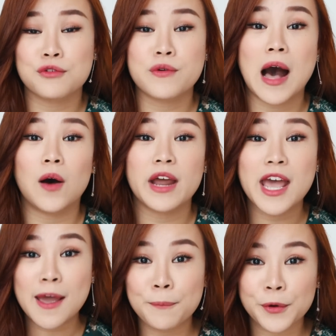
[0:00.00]
throughout
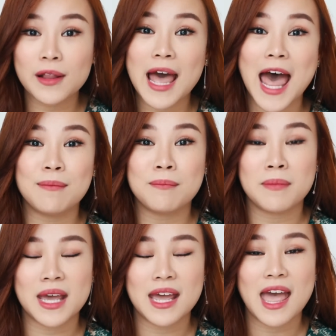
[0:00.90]
April and
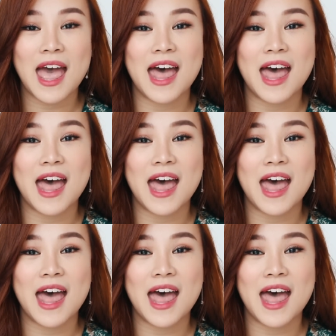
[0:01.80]
May,